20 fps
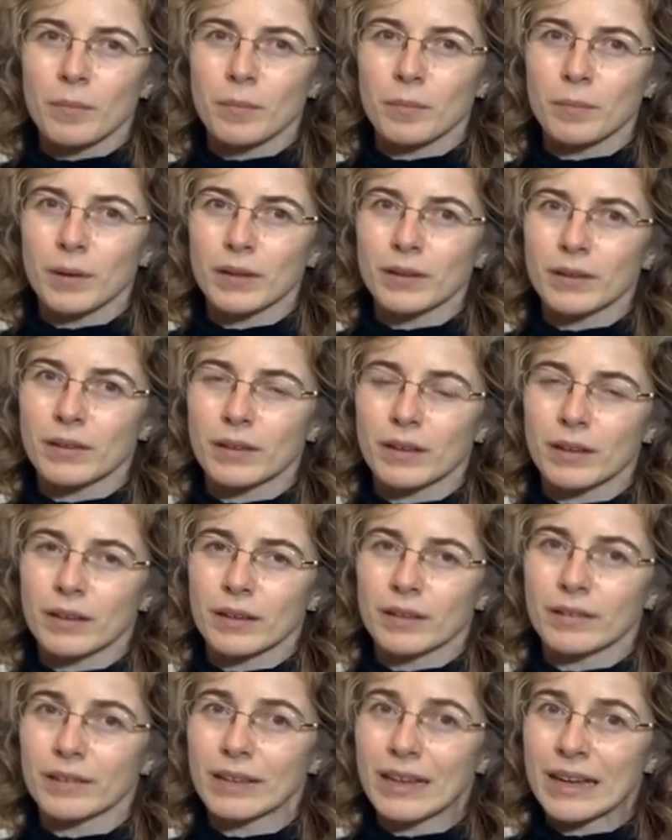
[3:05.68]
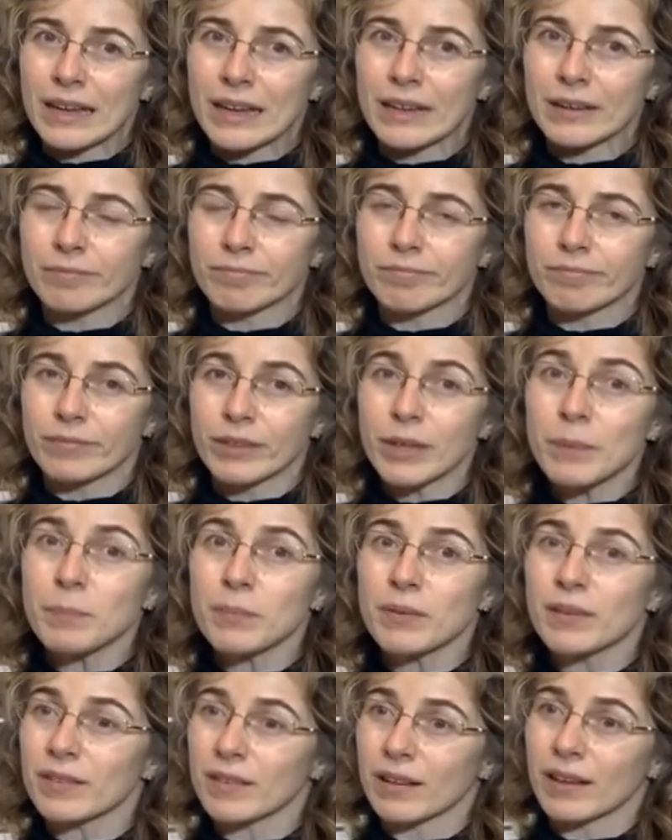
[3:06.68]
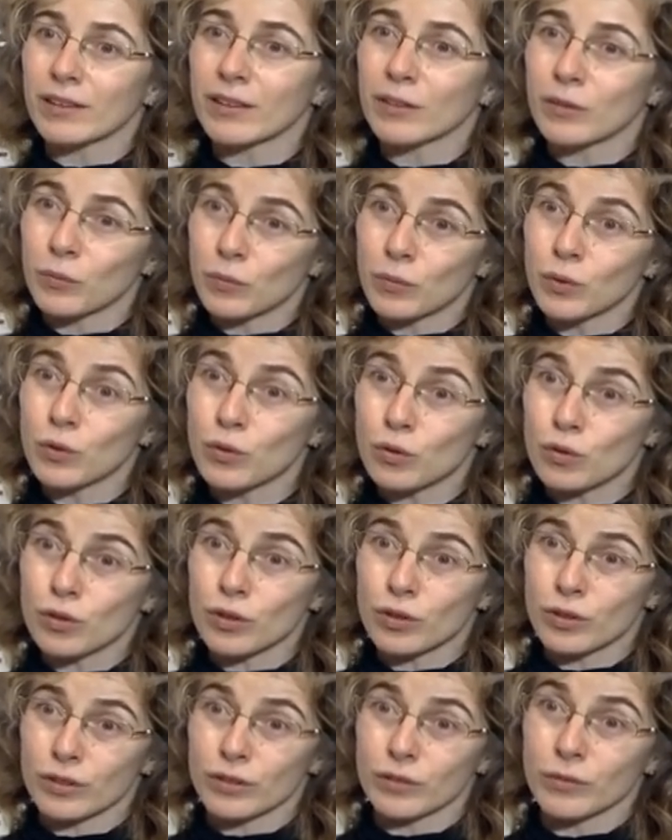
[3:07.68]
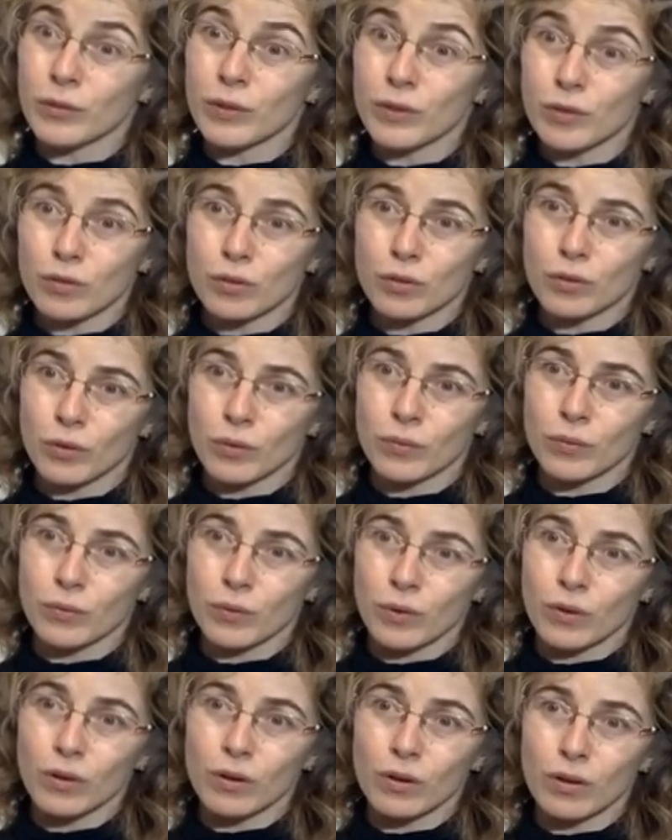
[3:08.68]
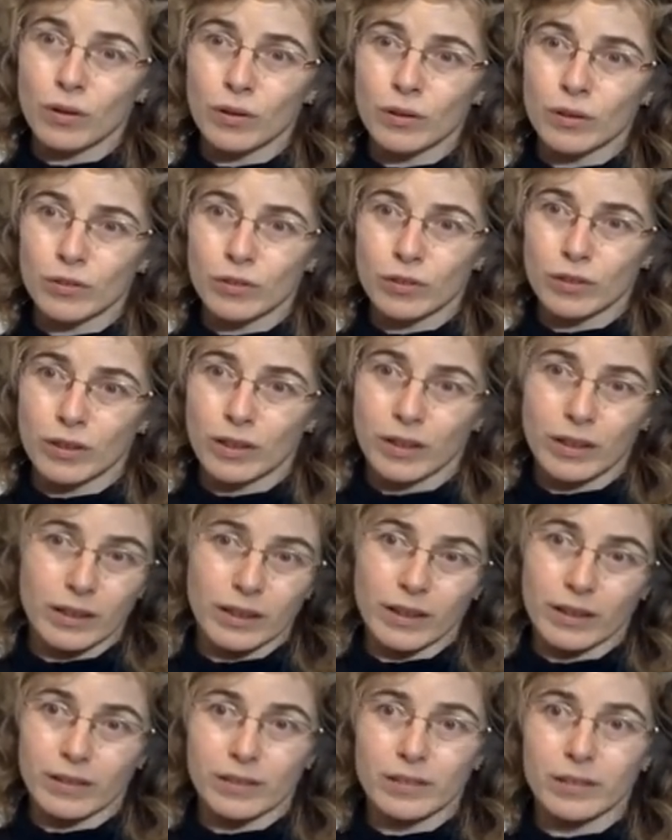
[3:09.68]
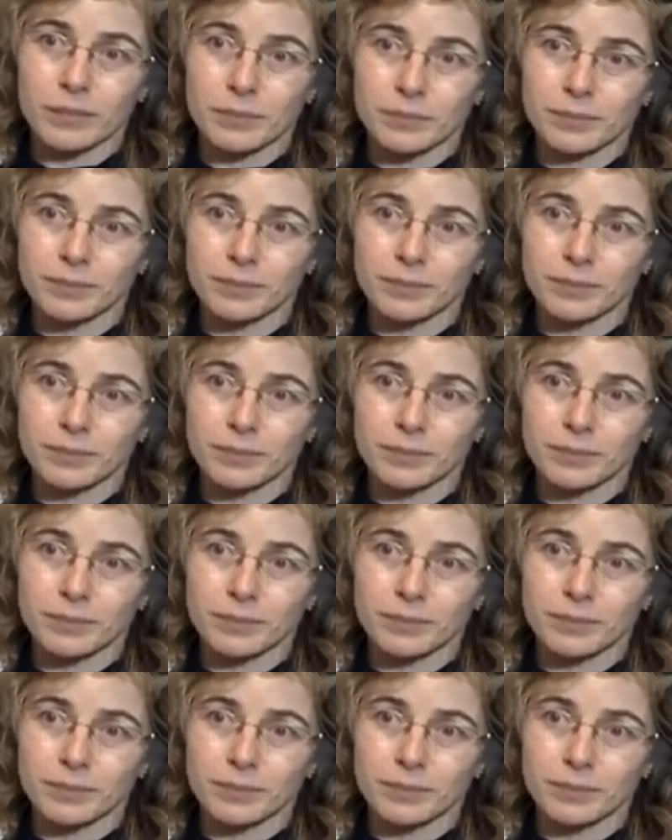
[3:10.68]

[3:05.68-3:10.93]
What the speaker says: but they represent the future vision of oncology, I guess.